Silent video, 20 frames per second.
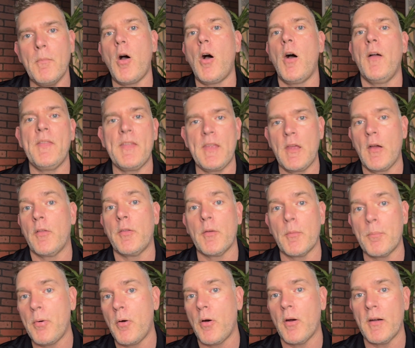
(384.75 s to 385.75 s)
on the
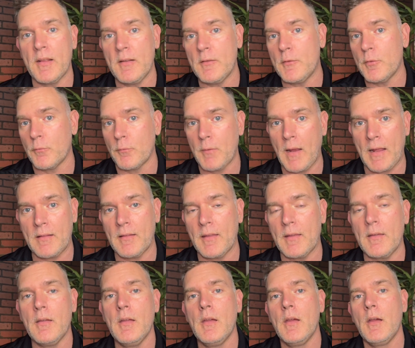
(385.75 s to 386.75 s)
other party directly.